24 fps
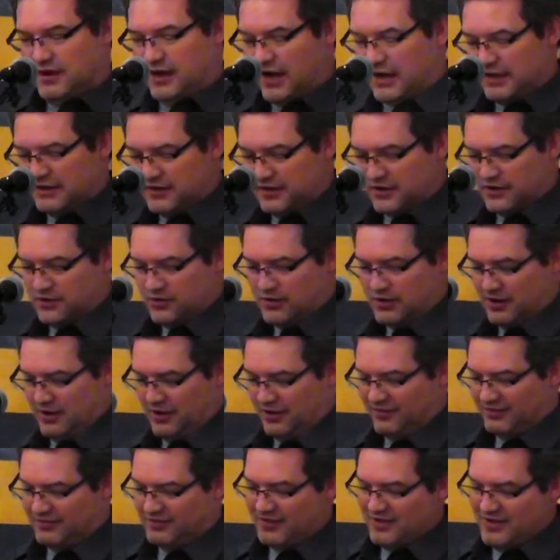I
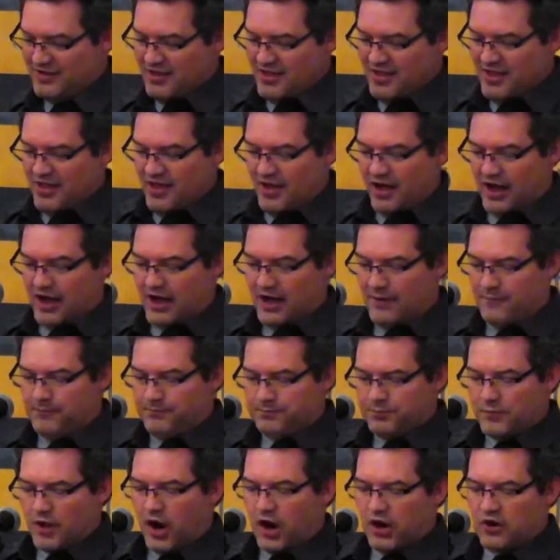digress.
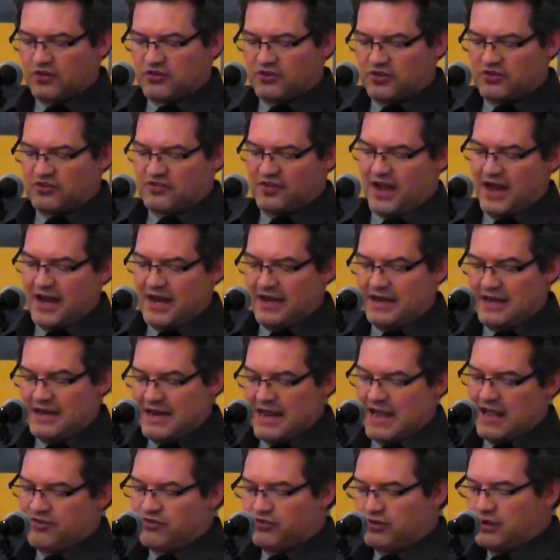Our society
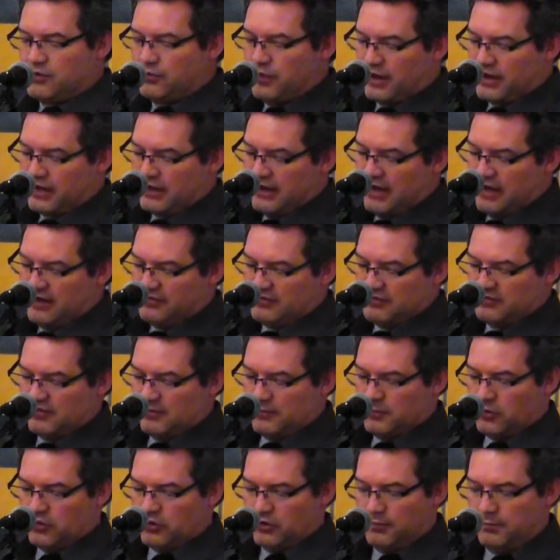naturally recognizes the
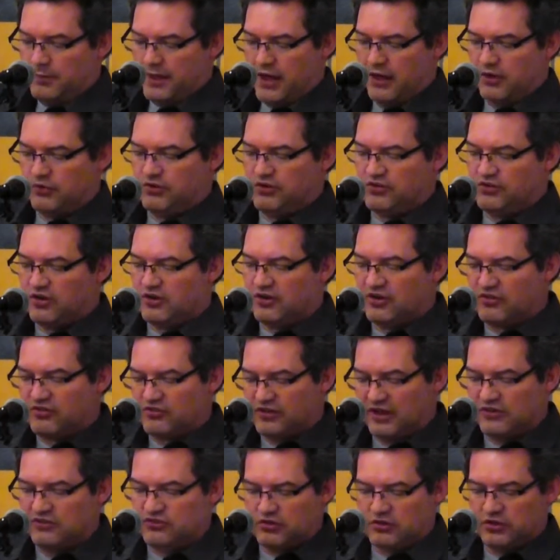moral boundaries are
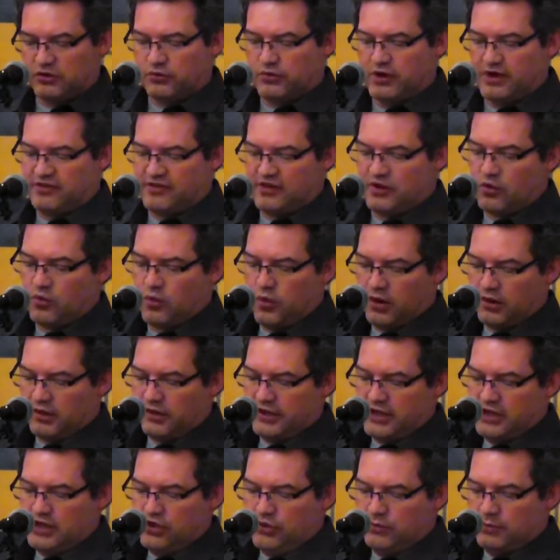essential in raising
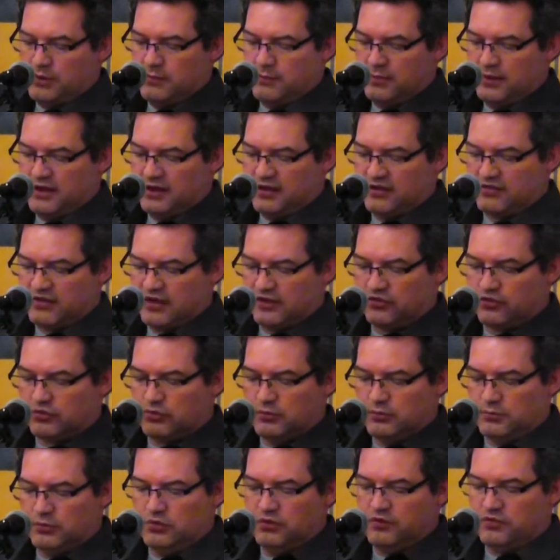quality human beings, and to
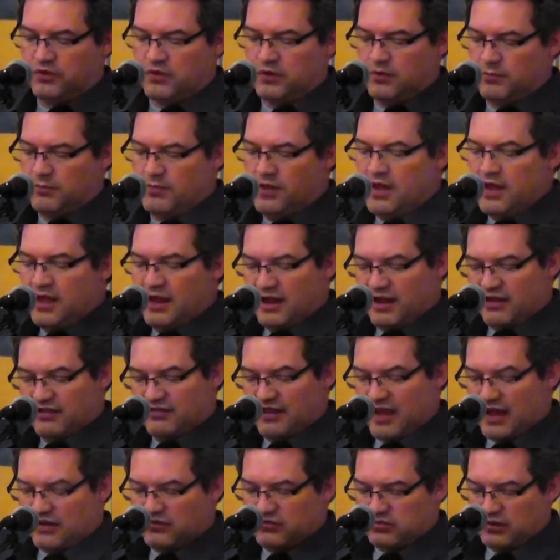remove them is
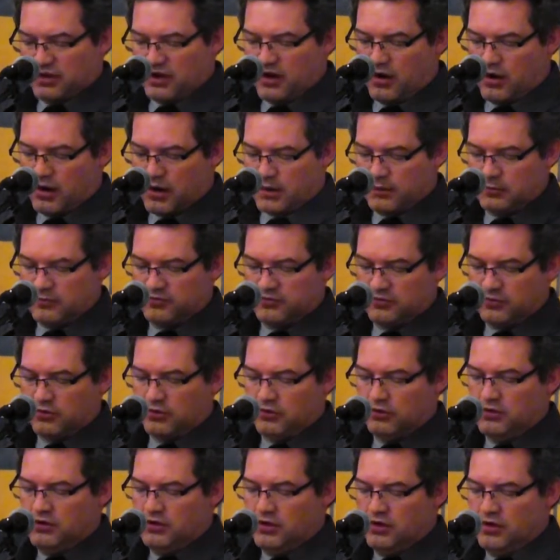actually
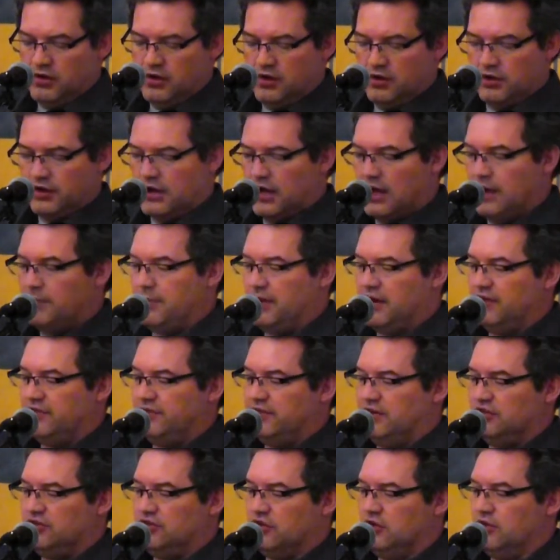harmful, not
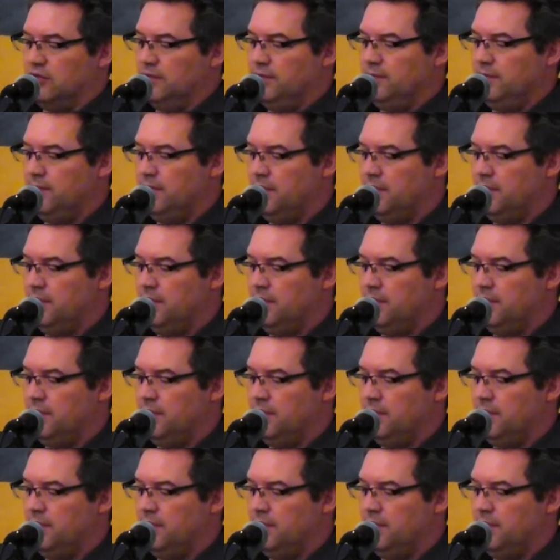beneficial.